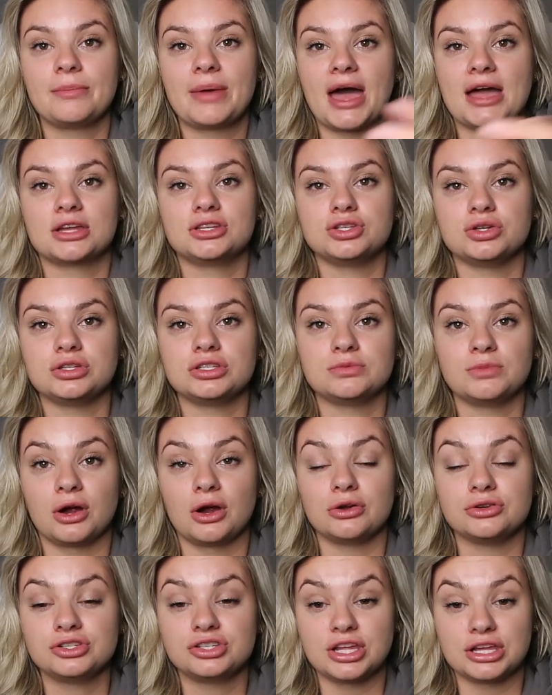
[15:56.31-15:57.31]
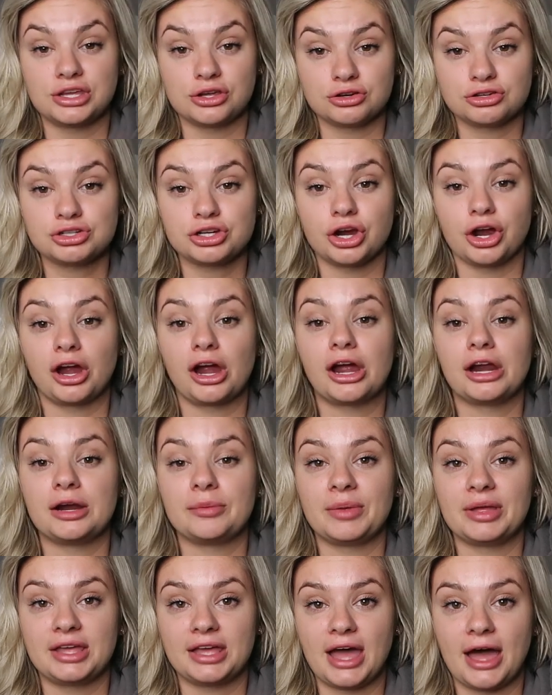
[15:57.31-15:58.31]
back and do it tomorrow. And she's like, you're sure? And
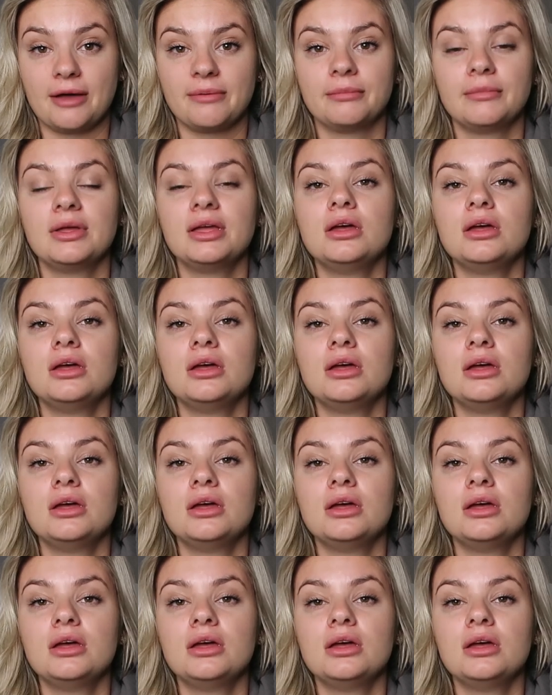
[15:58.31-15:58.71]
I'm like, yeah.